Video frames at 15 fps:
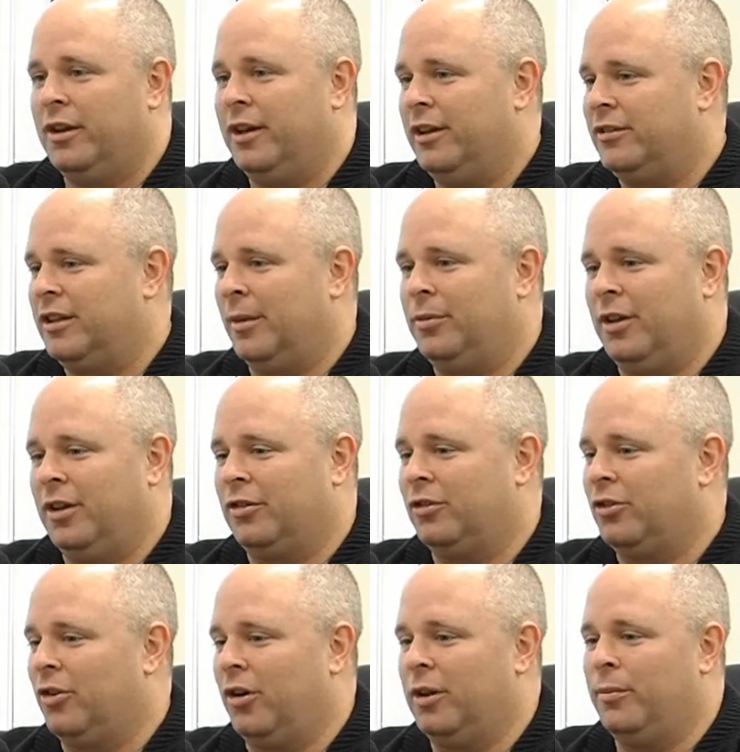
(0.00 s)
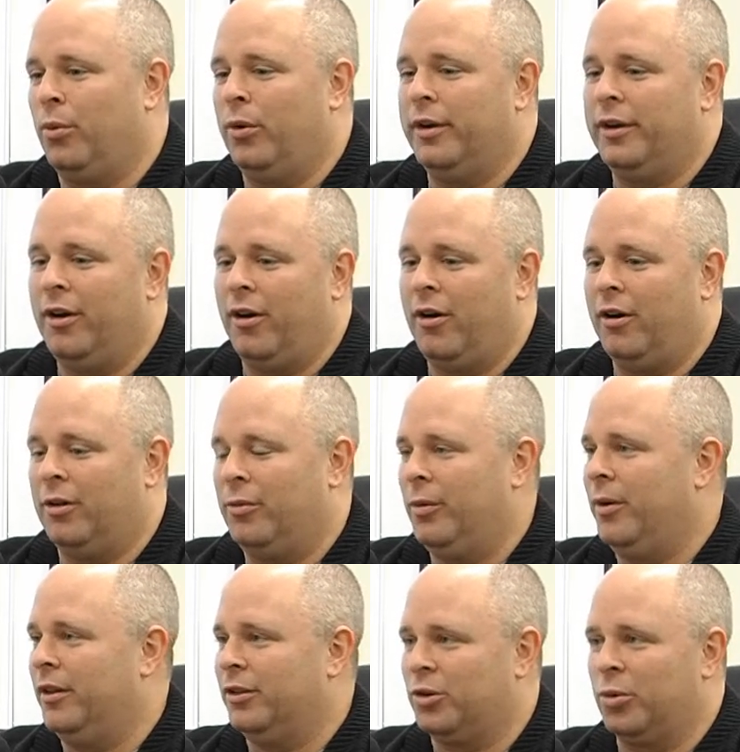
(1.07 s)
he stepped in as a starting point guard, and we
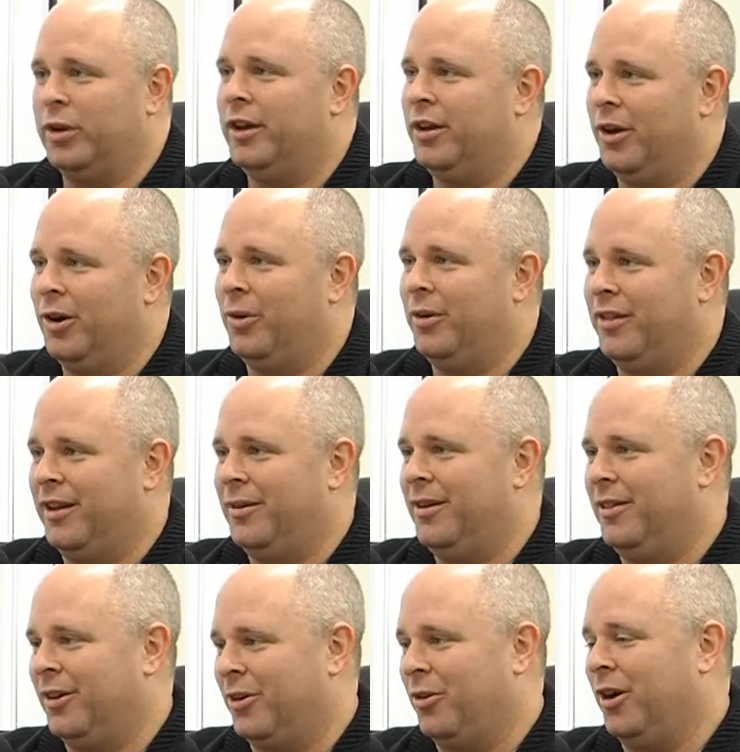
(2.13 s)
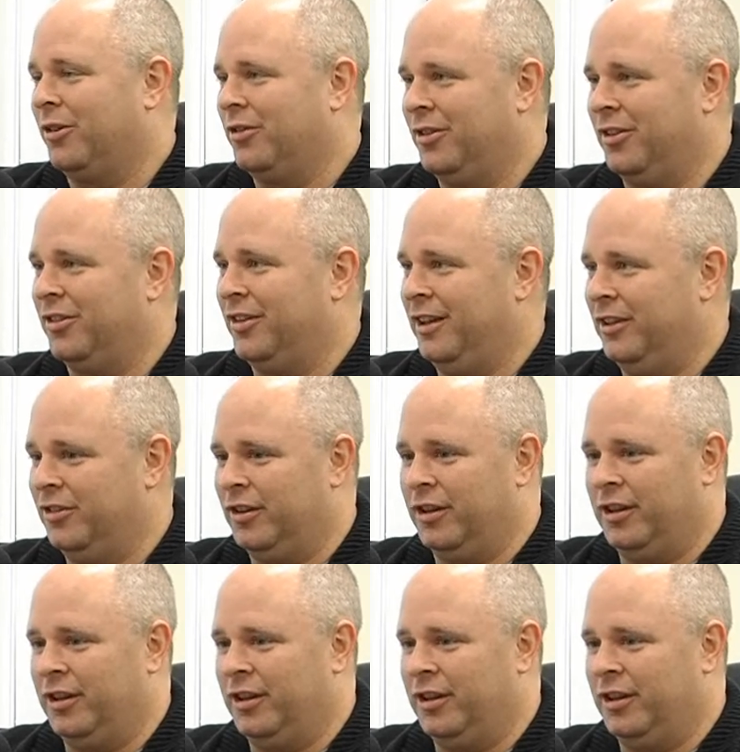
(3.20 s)
went 3-0 in the crux of the season,